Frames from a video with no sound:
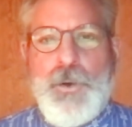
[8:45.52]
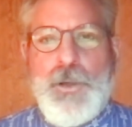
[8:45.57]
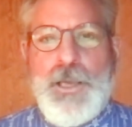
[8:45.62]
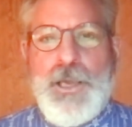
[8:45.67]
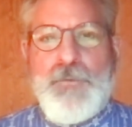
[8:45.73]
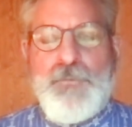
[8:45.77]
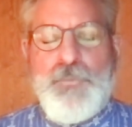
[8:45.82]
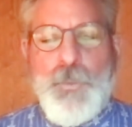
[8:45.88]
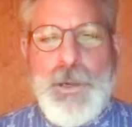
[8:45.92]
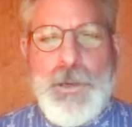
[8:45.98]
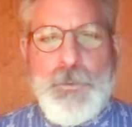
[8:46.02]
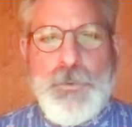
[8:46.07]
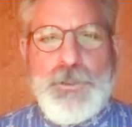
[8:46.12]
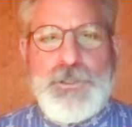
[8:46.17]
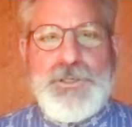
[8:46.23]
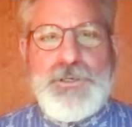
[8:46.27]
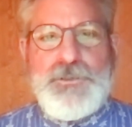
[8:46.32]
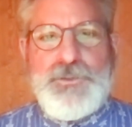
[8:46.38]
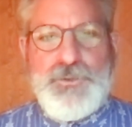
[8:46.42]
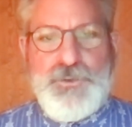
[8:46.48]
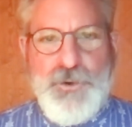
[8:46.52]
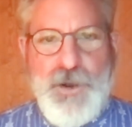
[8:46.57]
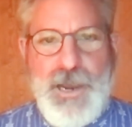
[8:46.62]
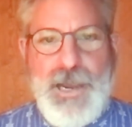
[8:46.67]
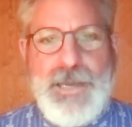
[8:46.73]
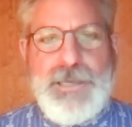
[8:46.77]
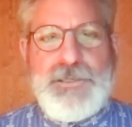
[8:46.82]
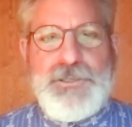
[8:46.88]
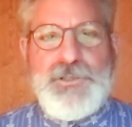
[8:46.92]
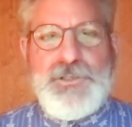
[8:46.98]
if we were to
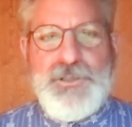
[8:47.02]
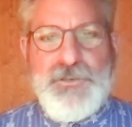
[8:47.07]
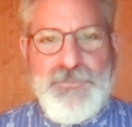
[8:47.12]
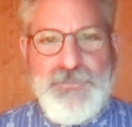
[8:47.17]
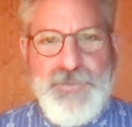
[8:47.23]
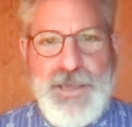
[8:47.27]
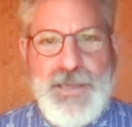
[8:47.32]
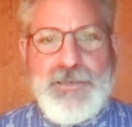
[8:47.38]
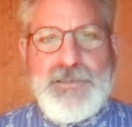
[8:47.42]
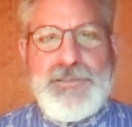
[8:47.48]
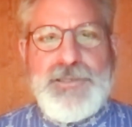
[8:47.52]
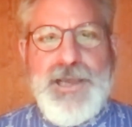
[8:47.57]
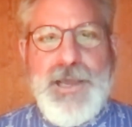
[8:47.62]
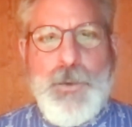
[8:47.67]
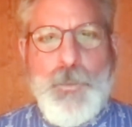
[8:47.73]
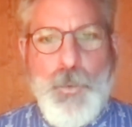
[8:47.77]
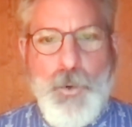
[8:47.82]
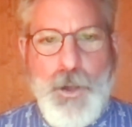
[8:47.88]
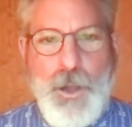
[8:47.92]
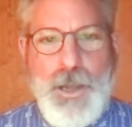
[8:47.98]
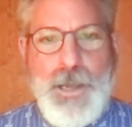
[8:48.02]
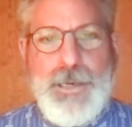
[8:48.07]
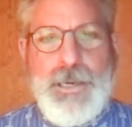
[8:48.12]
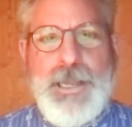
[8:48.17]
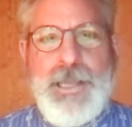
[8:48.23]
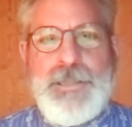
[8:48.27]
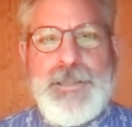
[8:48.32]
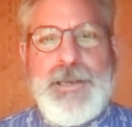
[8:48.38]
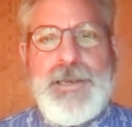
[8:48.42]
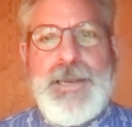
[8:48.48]
try to defend Taiwan
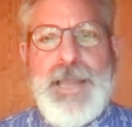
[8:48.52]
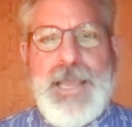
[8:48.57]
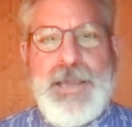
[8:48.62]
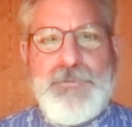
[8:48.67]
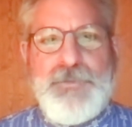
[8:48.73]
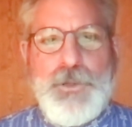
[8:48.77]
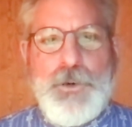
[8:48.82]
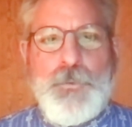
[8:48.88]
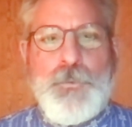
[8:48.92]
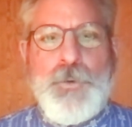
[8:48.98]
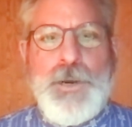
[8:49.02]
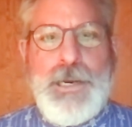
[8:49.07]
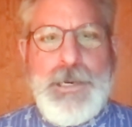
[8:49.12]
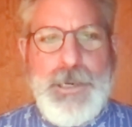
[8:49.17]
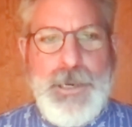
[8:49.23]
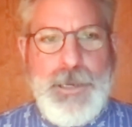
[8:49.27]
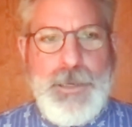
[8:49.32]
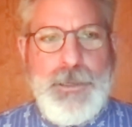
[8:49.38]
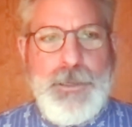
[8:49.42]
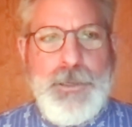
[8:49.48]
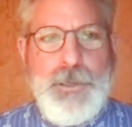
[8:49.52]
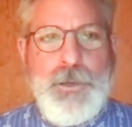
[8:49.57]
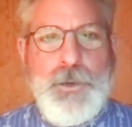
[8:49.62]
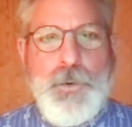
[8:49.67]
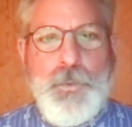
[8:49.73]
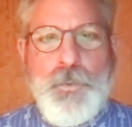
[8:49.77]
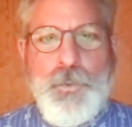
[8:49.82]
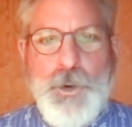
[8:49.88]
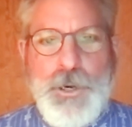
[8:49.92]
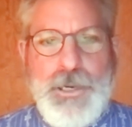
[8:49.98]
in the naval arena,
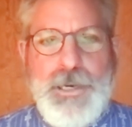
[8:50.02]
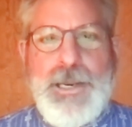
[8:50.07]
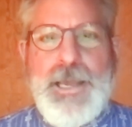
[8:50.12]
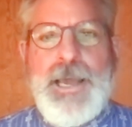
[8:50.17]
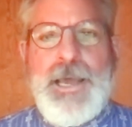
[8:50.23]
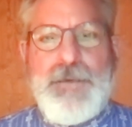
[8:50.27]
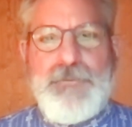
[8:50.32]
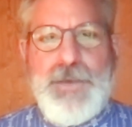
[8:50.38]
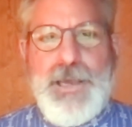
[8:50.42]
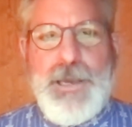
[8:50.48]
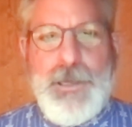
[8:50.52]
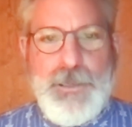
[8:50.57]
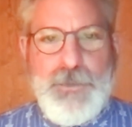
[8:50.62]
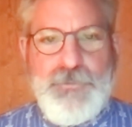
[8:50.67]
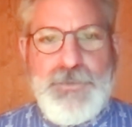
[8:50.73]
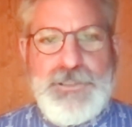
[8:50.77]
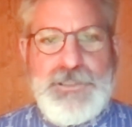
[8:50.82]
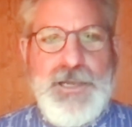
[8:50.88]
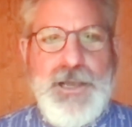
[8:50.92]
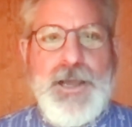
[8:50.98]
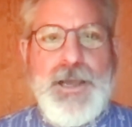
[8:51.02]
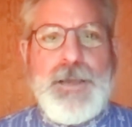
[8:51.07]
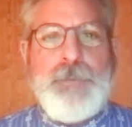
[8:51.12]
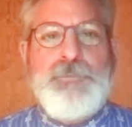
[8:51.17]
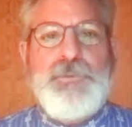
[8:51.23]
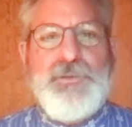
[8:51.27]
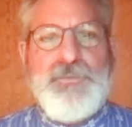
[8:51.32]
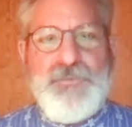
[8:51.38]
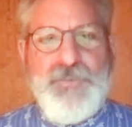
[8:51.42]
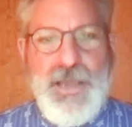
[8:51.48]
we're going to have a hell of a
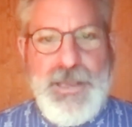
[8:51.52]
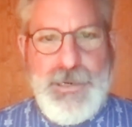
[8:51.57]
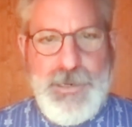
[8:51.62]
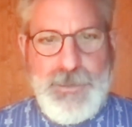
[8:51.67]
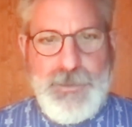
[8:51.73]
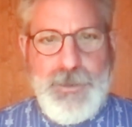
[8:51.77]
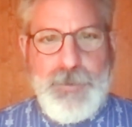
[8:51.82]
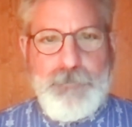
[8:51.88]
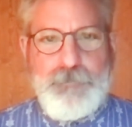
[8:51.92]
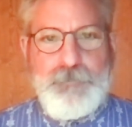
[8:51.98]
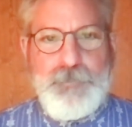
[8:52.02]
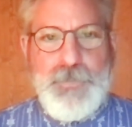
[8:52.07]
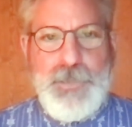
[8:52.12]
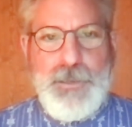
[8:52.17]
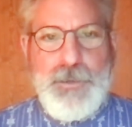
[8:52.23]
time defending them,